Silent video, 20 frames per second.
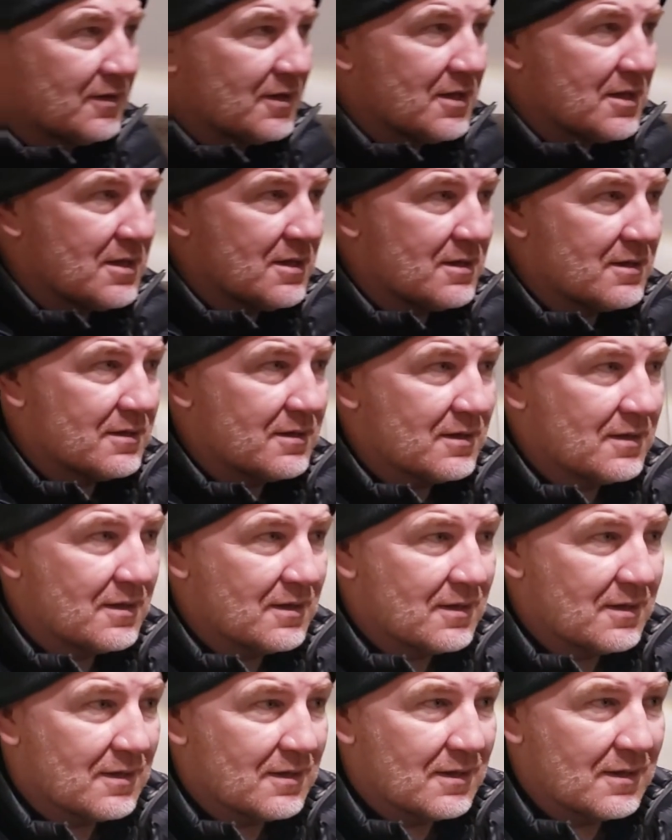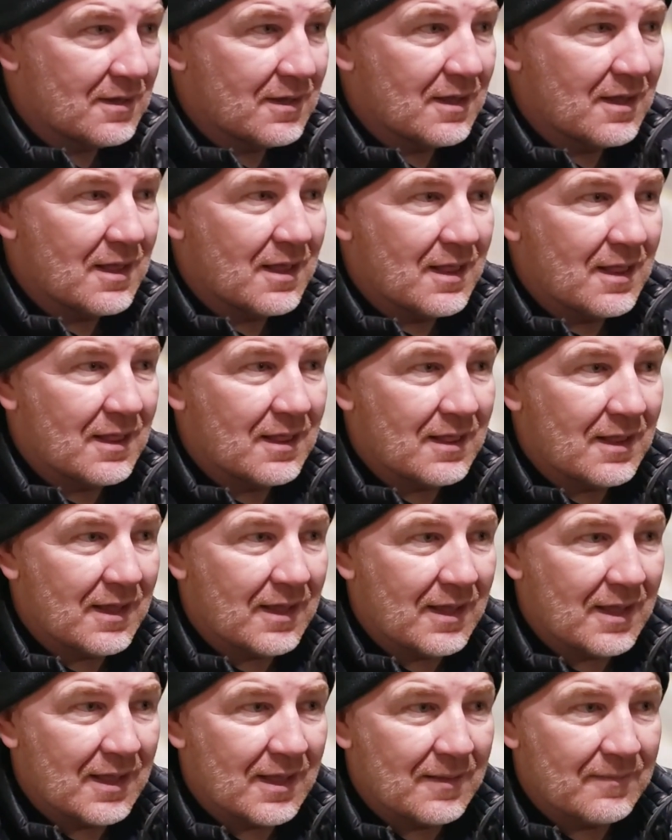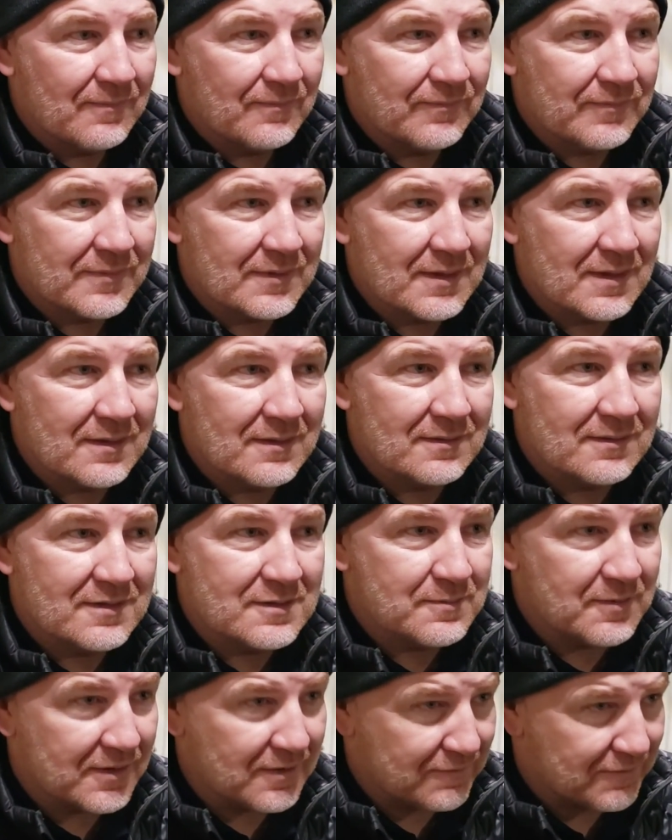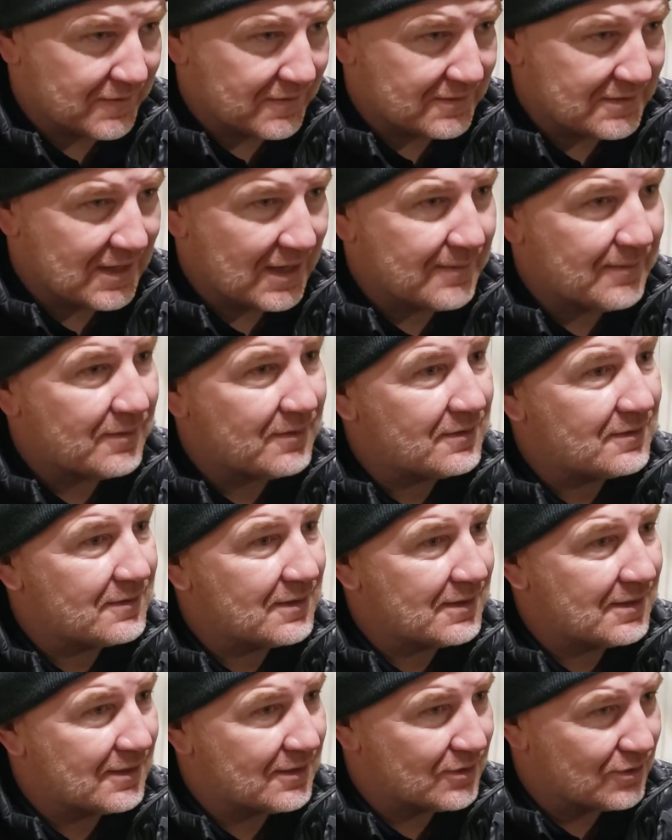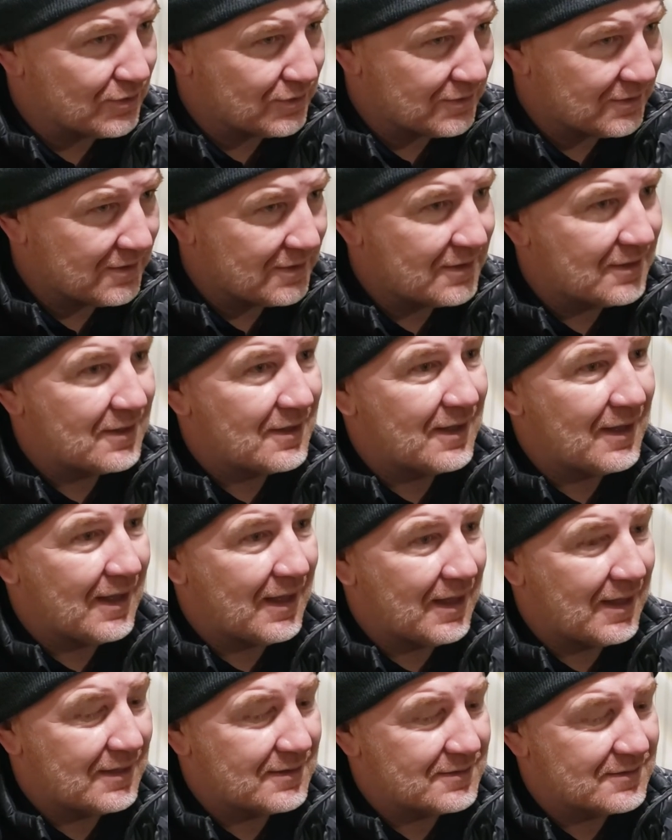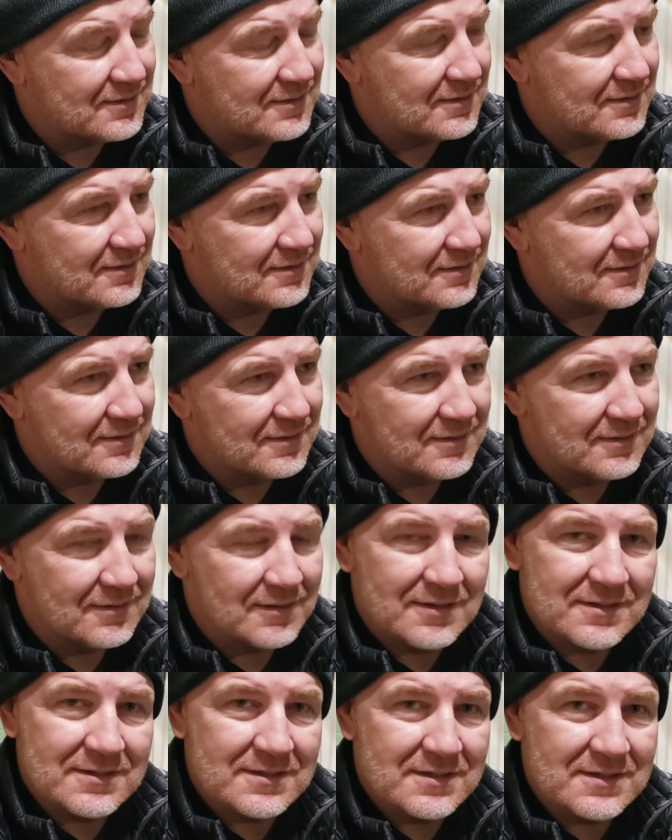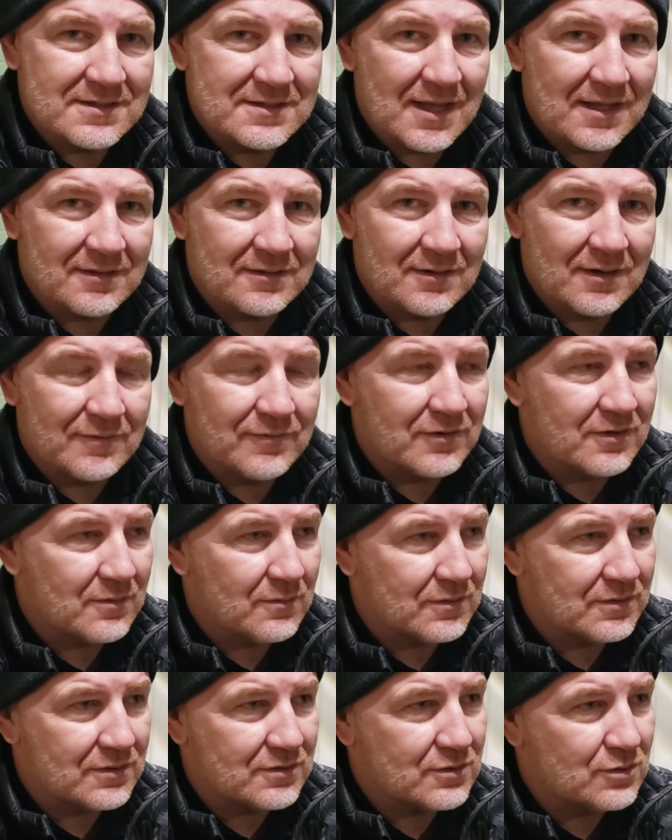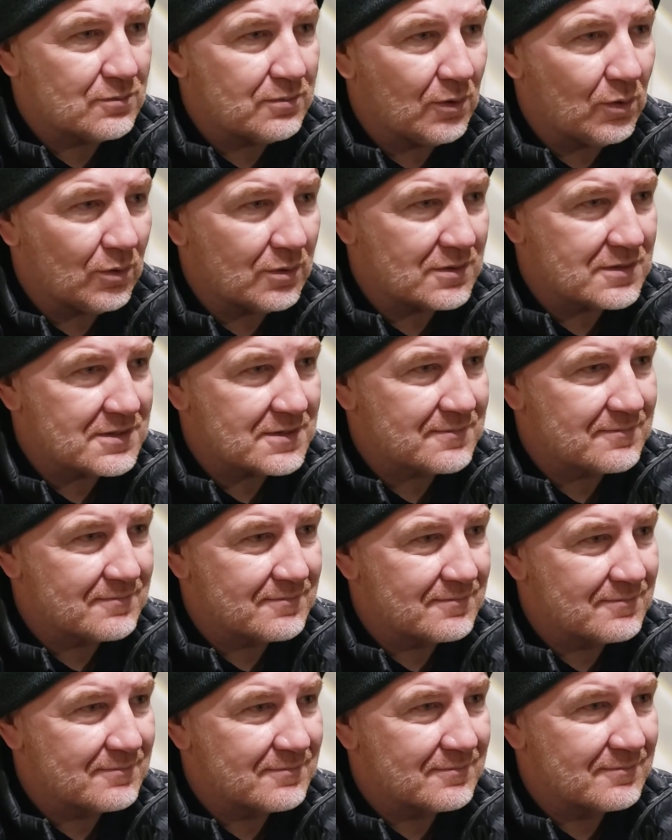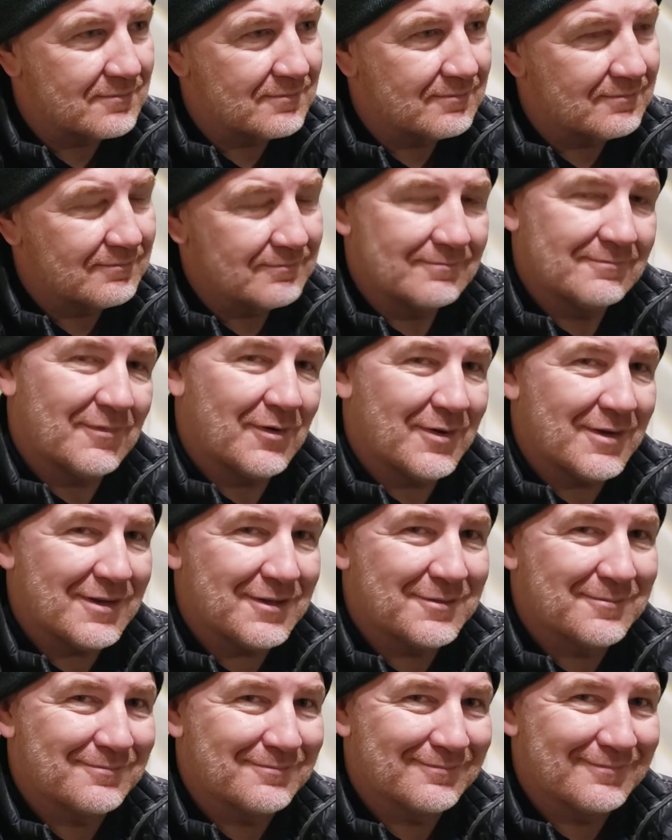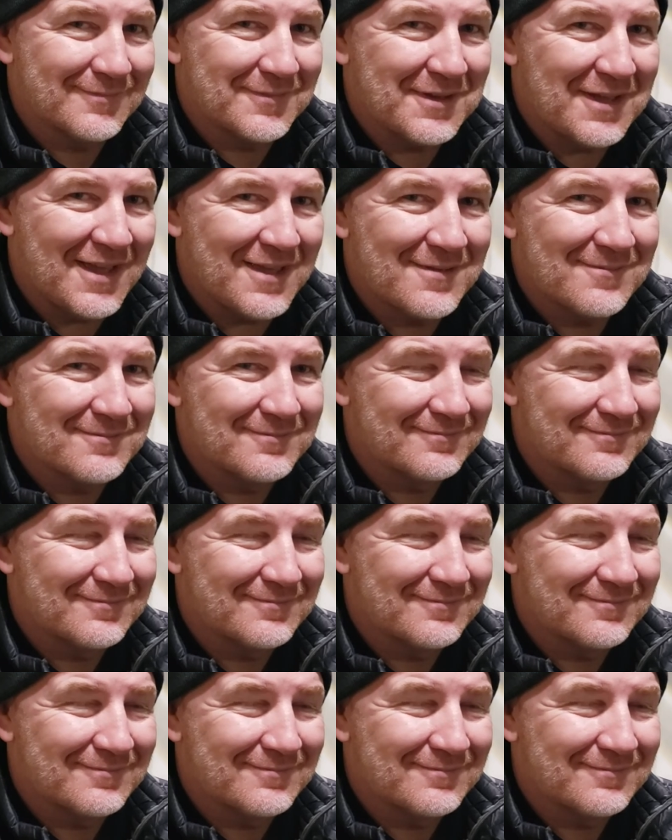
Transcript: the Springfield, uh, the Springfield table, the Lagun, and this standard offering with the two poles. That's right. Very good. Okay.